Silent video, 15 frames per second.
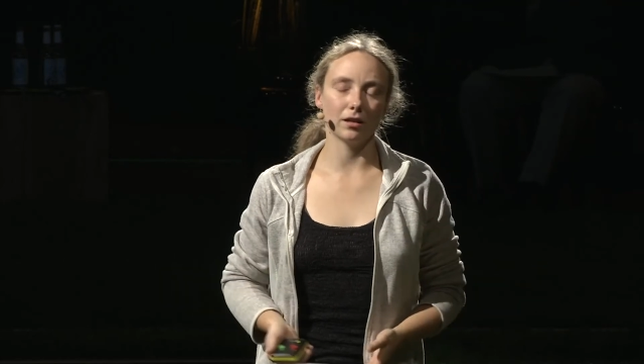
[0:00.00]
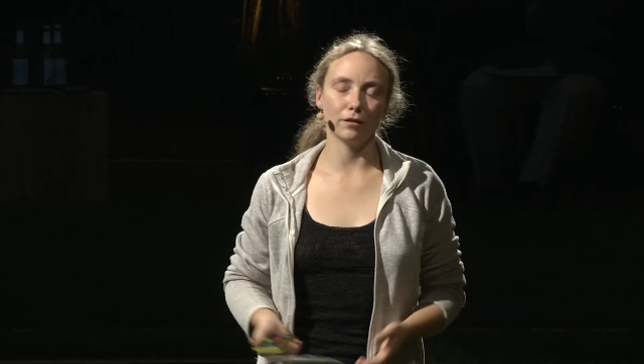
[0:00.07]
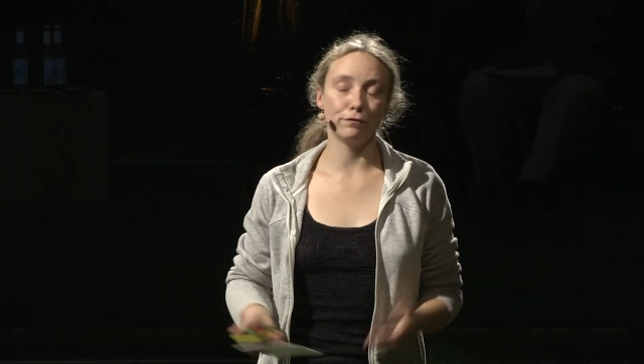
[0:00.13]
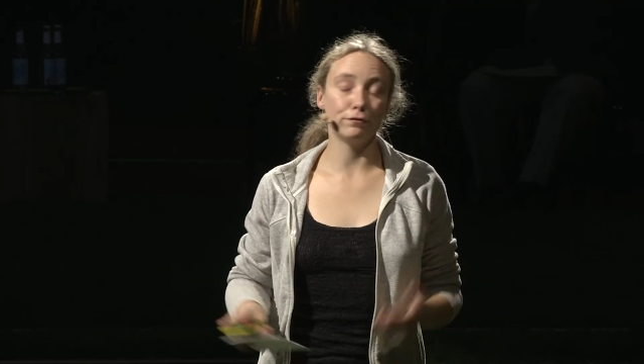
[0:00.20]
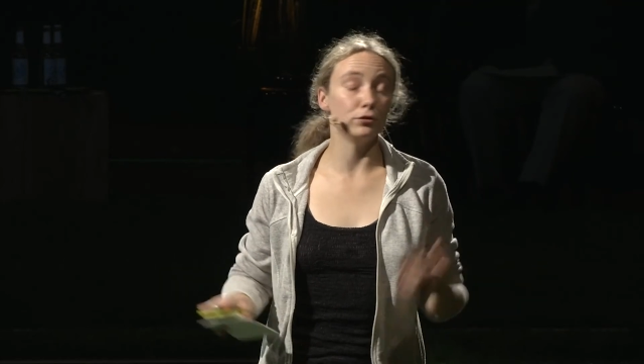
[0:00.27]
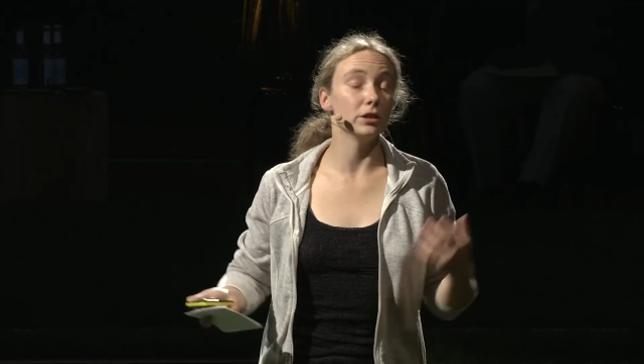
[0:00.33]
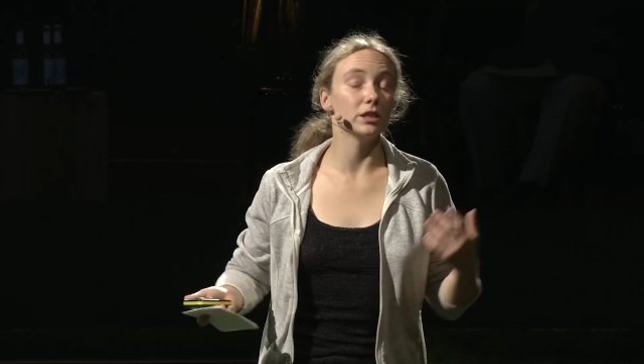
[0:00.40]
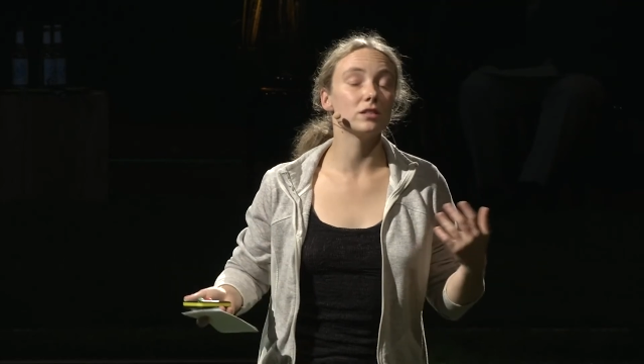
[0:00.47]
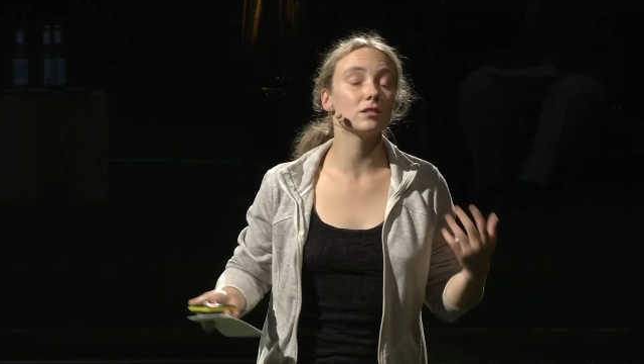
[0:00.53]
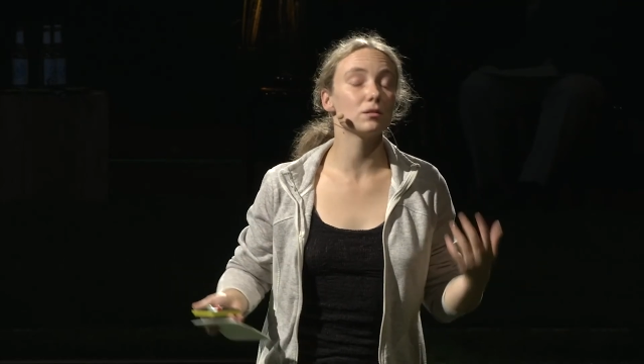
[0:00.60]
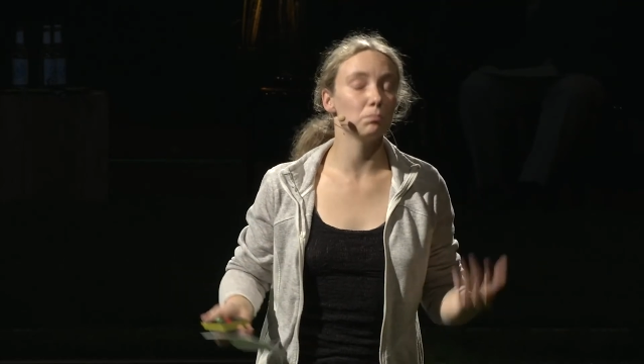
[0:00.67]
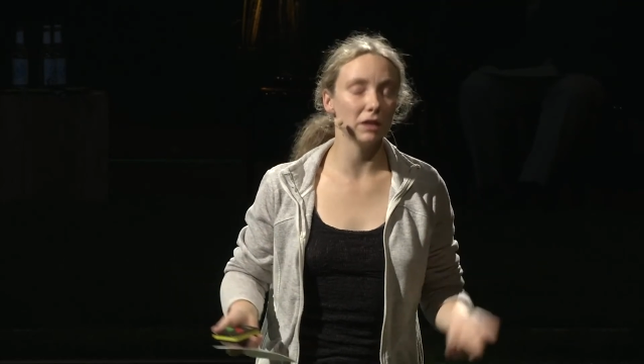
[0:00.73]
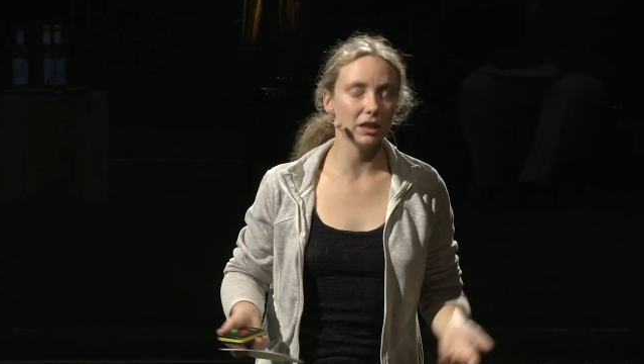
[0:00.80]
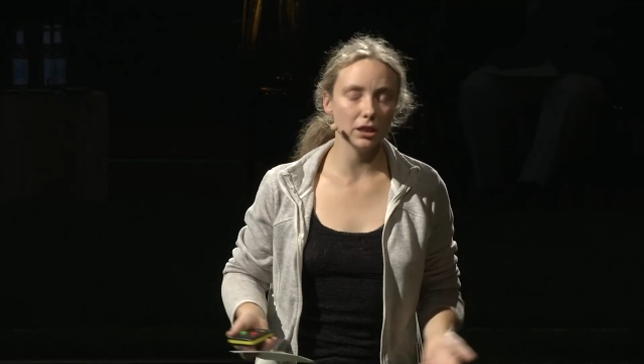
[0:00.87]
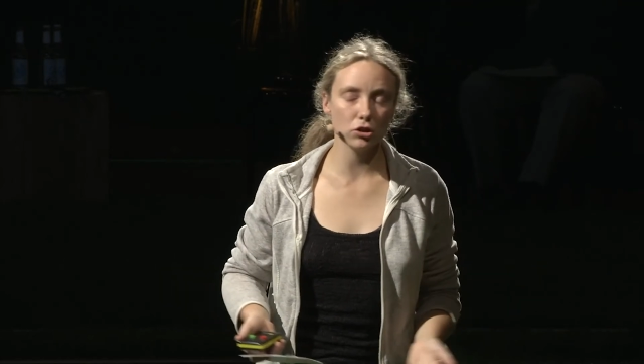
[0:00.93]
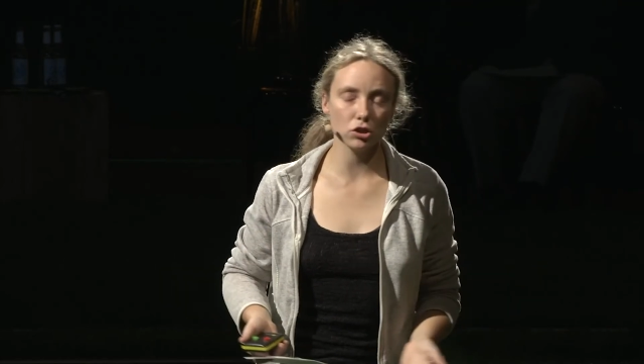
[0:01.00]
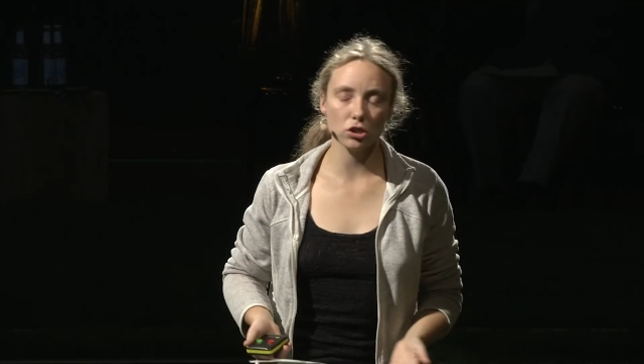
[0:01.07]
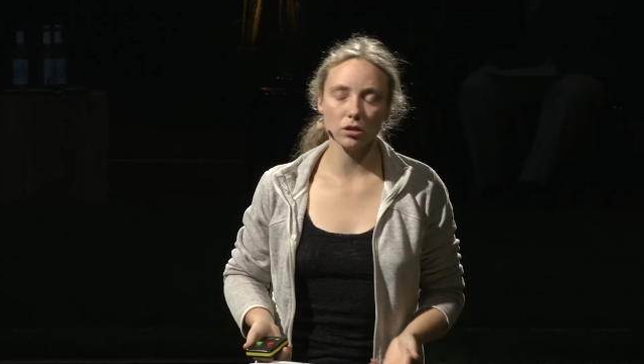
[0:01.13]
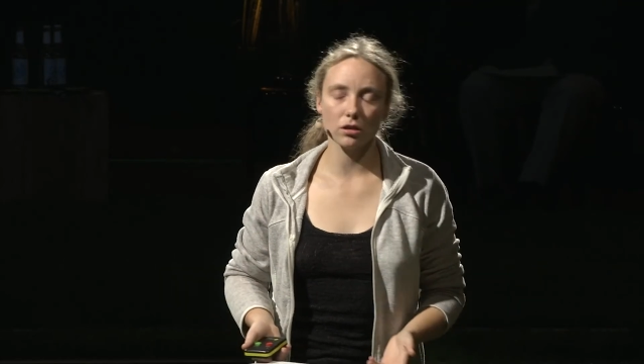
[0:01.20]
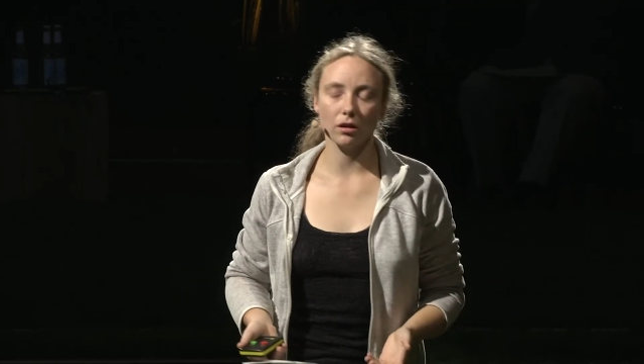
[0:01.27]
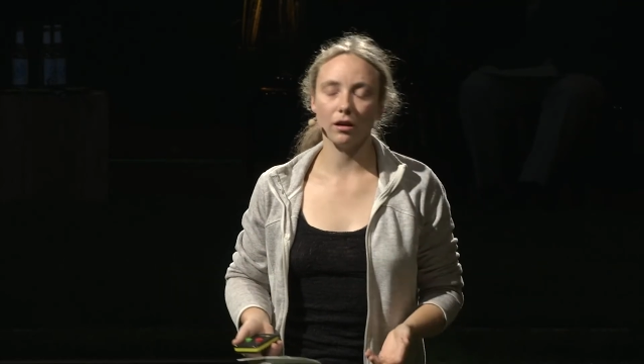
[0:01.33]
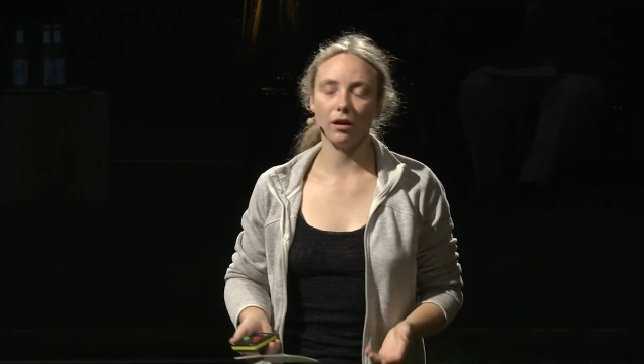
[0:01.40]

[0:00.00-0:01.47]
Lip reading: free speech.